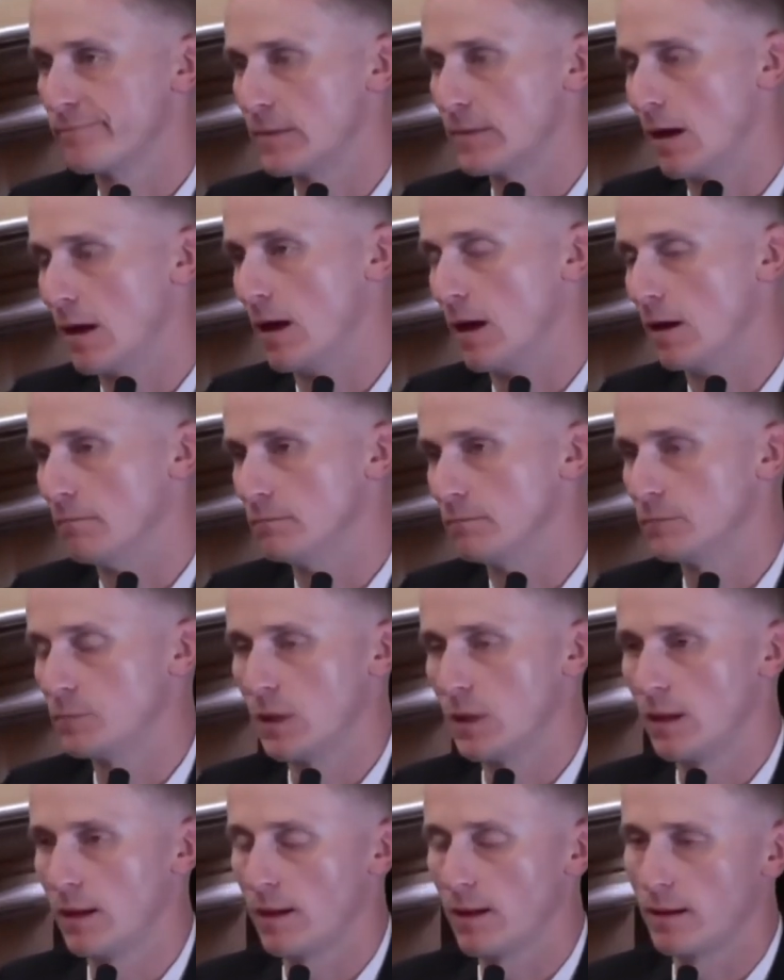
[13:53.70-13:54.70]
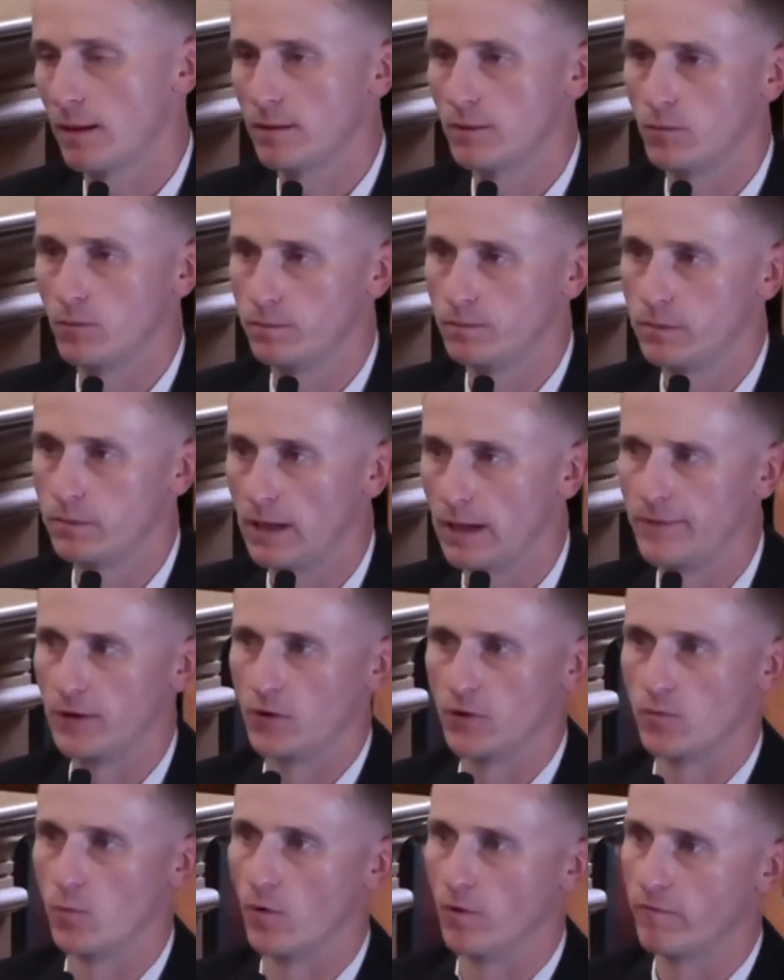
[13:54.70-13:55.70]
I think
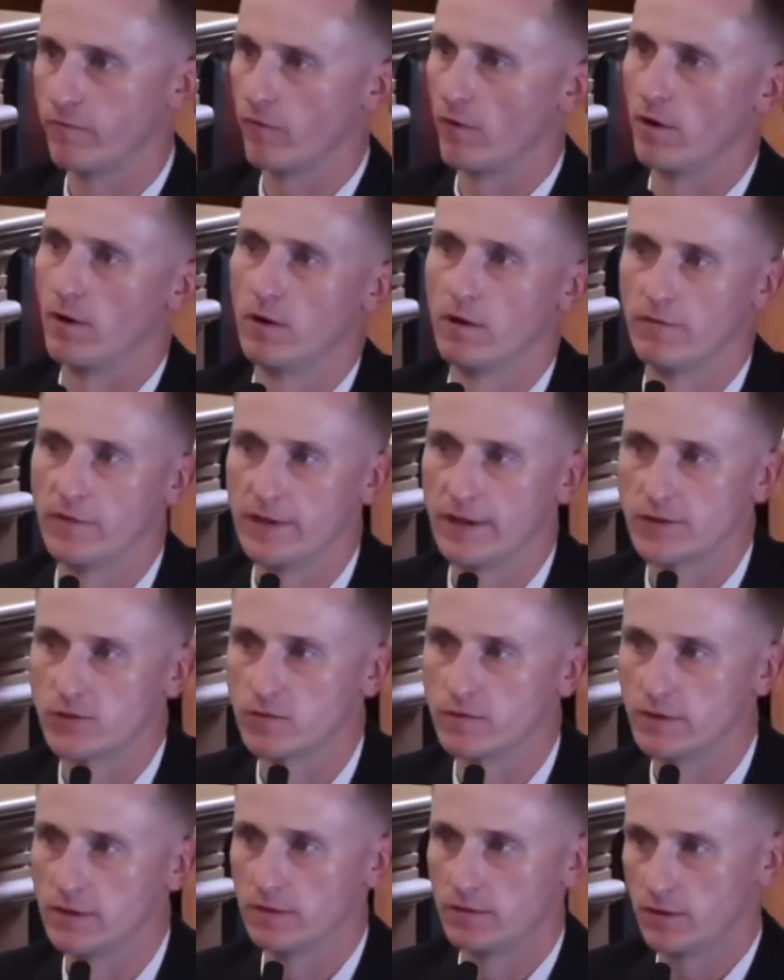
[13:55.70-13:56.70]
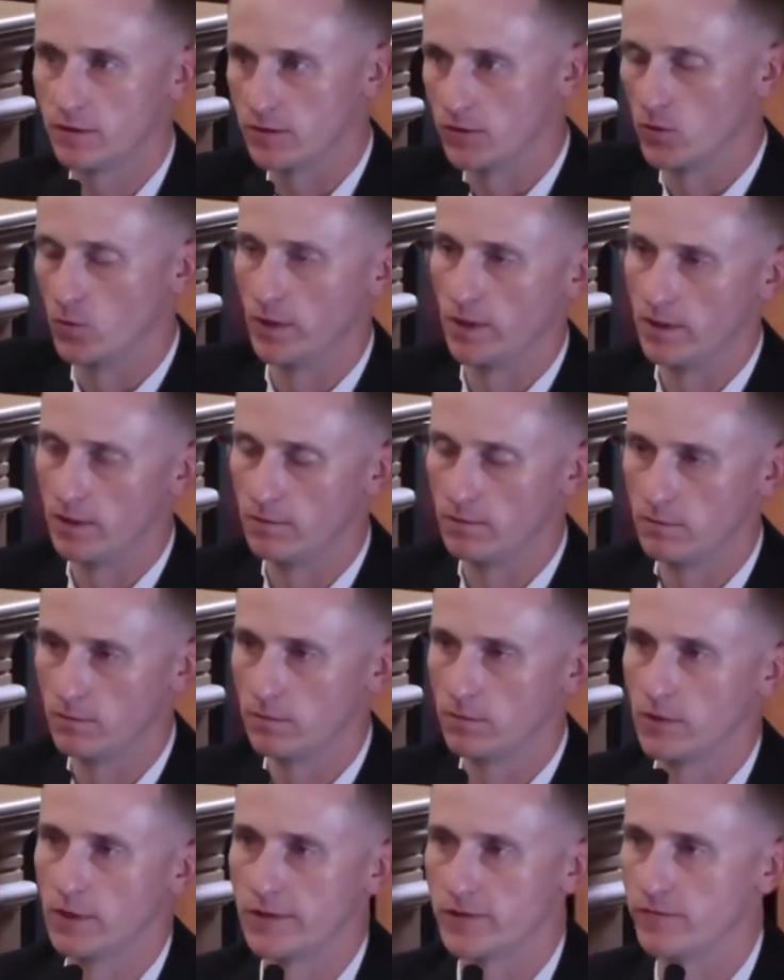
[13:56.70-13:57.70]
it was more in front of the SUV because the way the
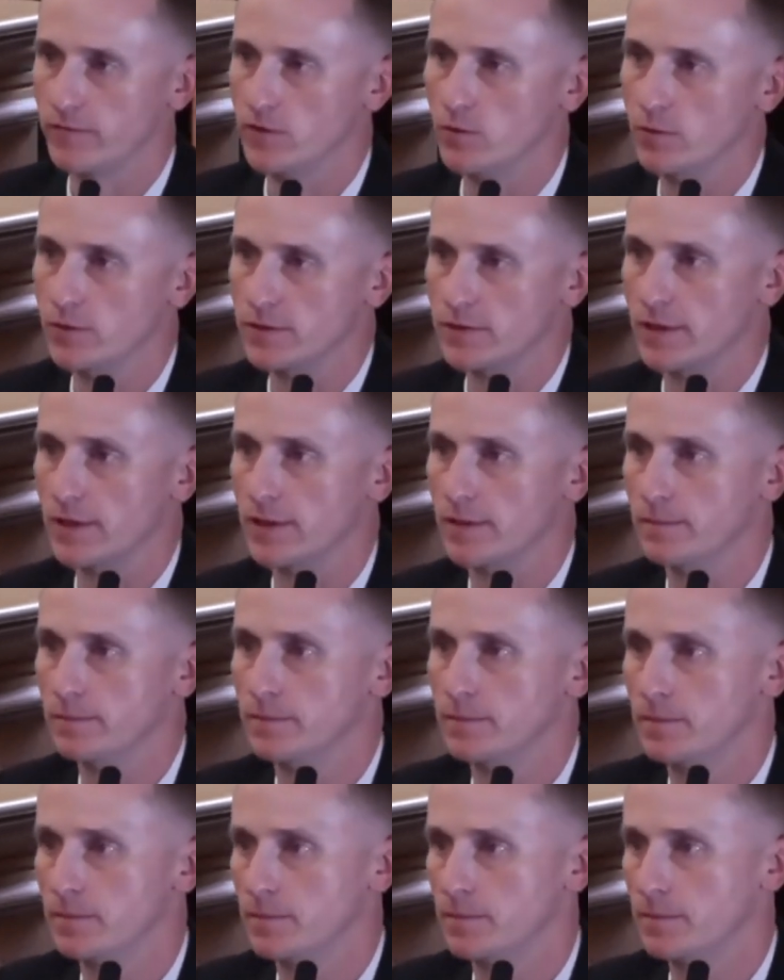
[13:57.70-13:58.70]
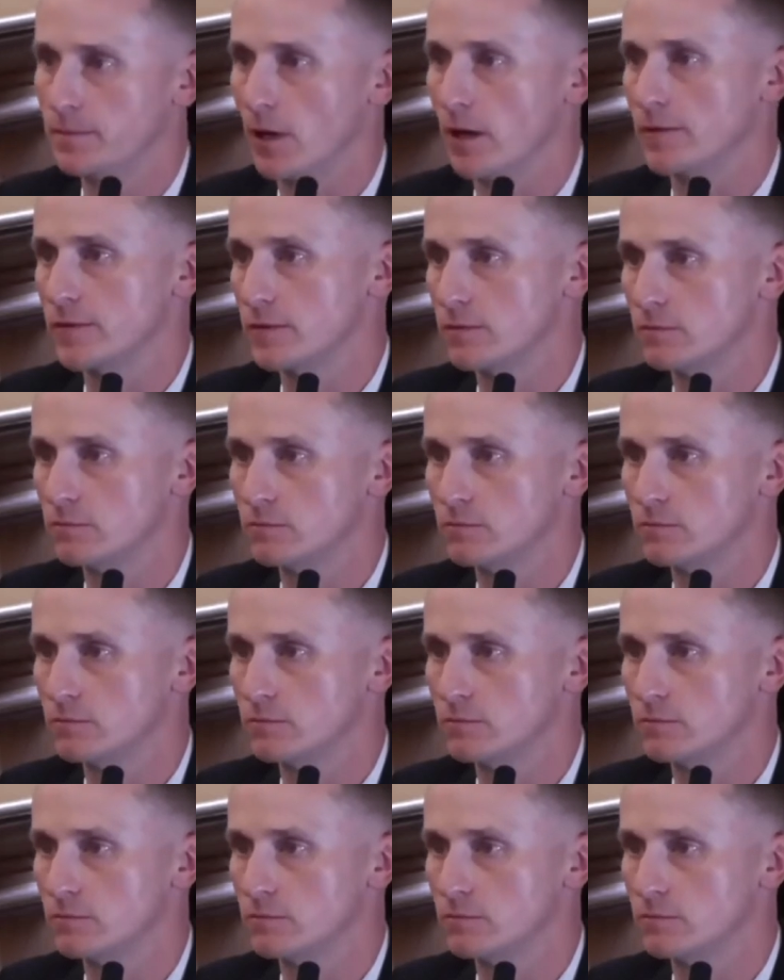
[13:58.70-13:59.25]
SUV was parked.